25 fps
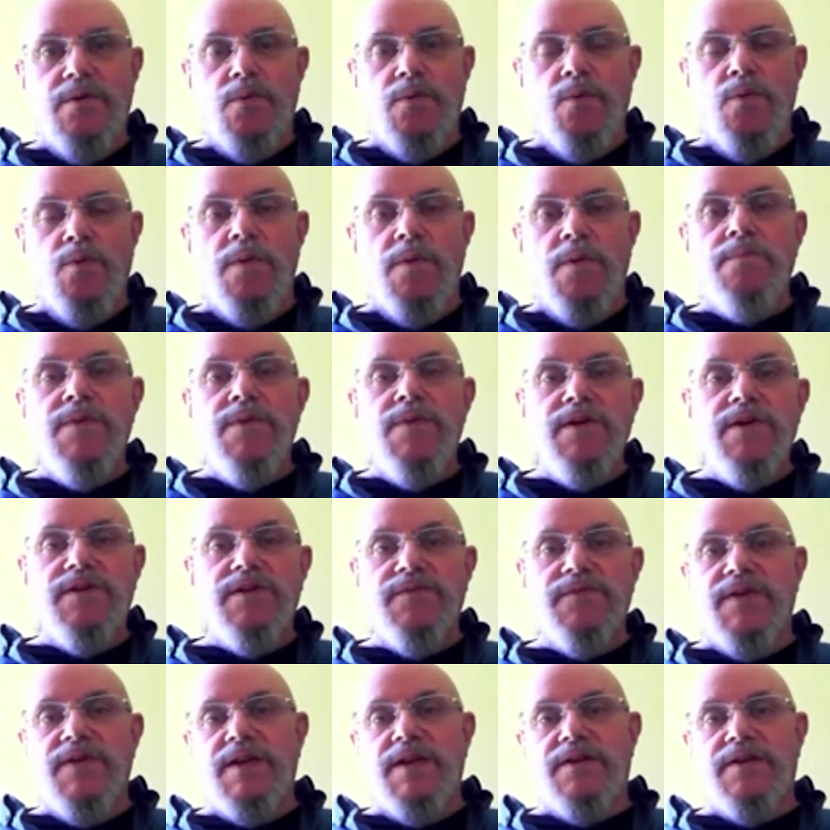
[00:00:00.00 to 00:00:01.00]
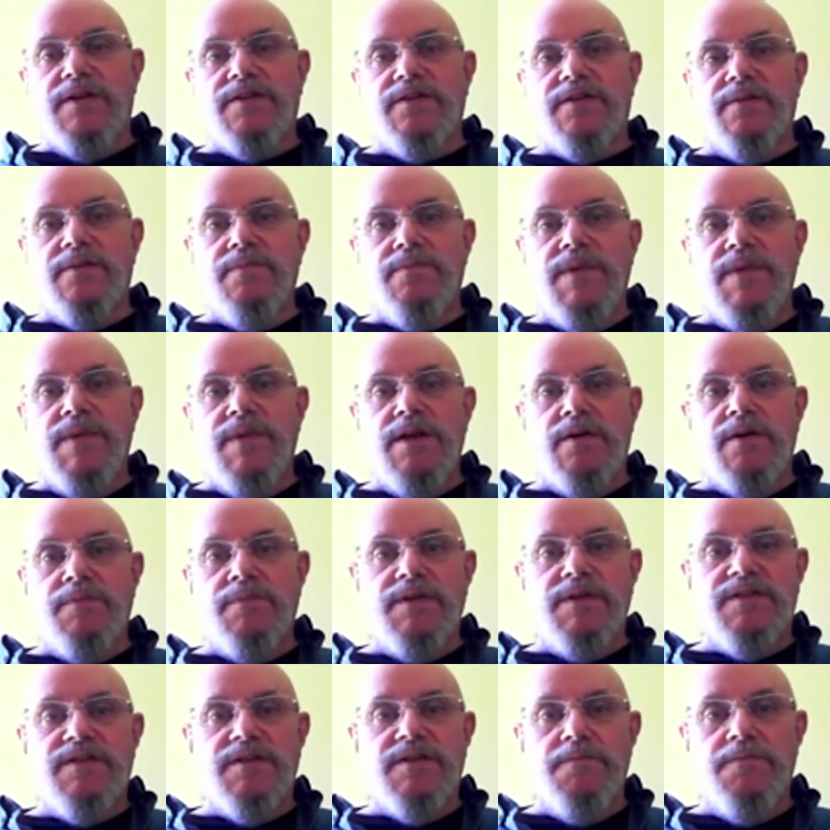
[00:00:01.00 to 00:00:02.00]
what motivates them may not
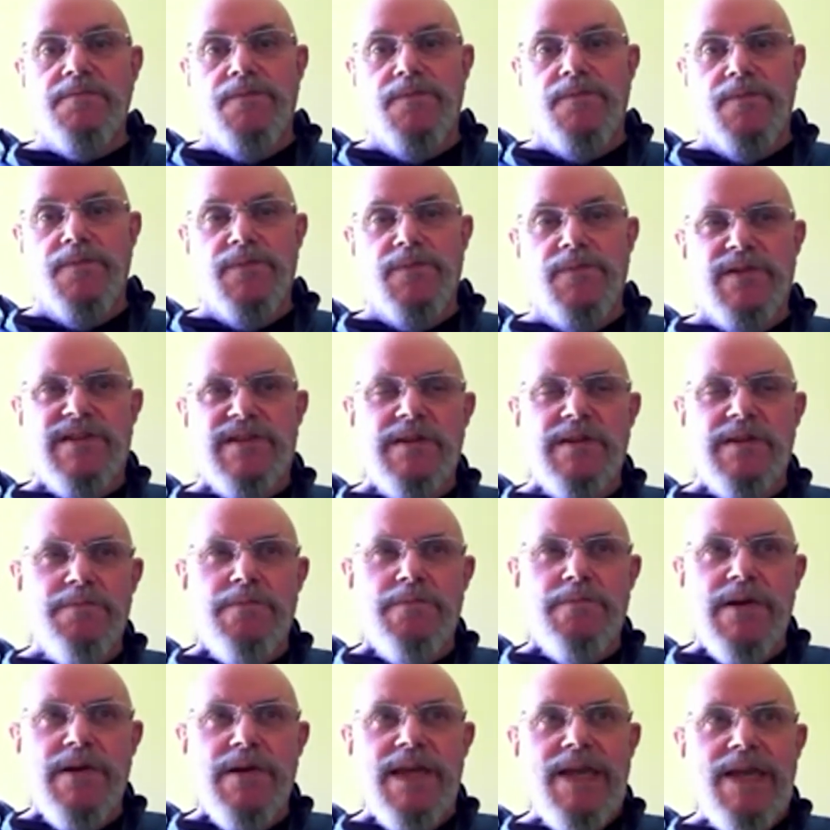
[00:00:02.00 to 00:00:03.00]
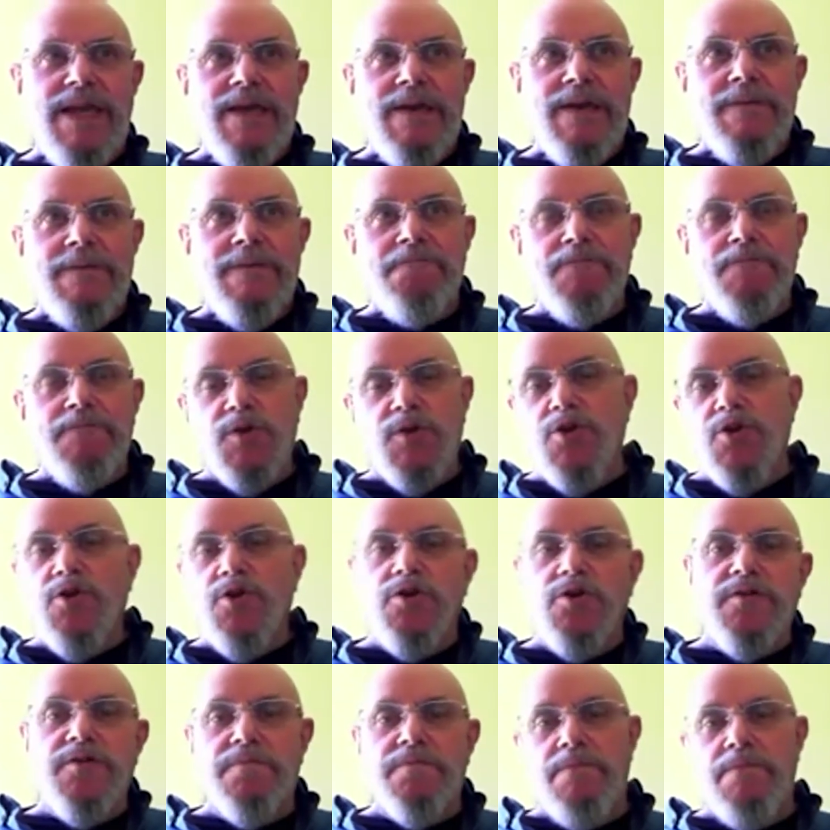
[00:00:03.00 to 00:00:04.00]
be simply
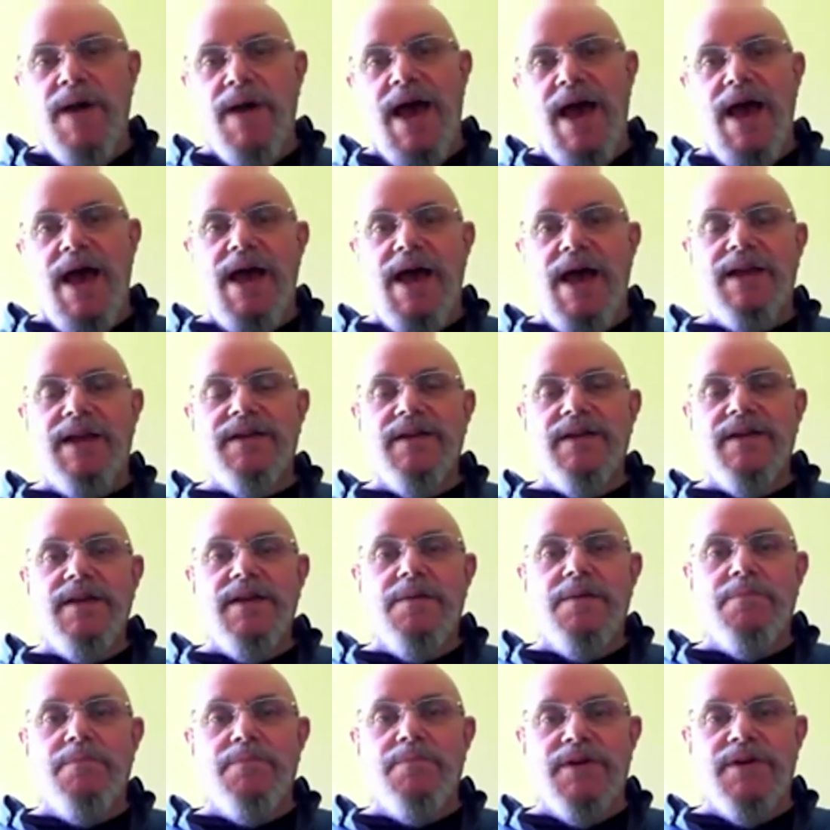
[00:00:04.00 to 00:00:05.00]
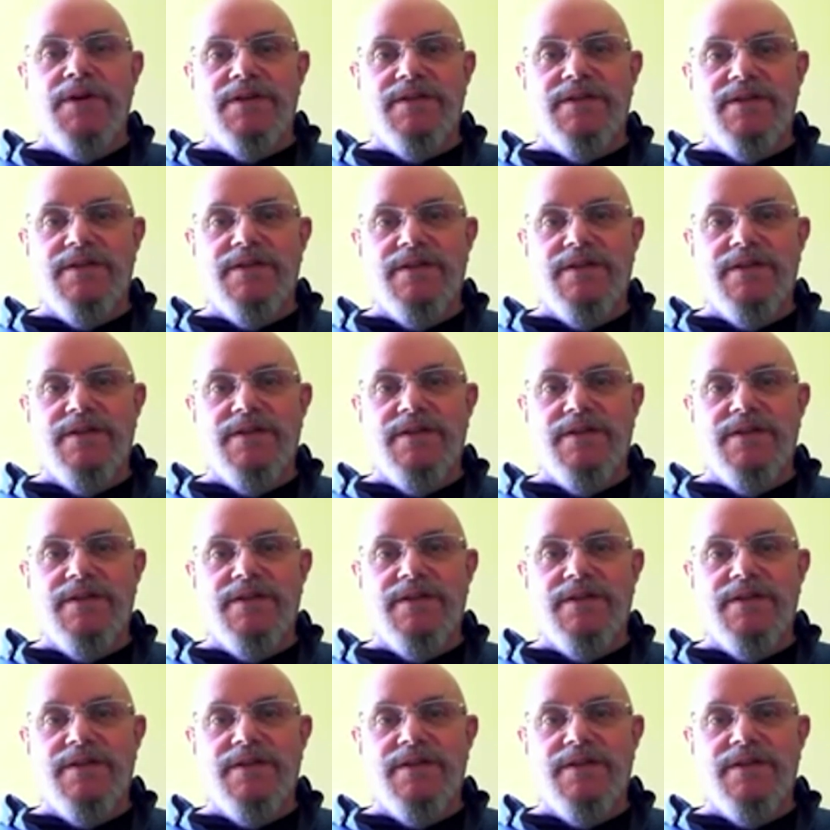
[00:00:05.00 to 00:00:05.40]
good, bad, but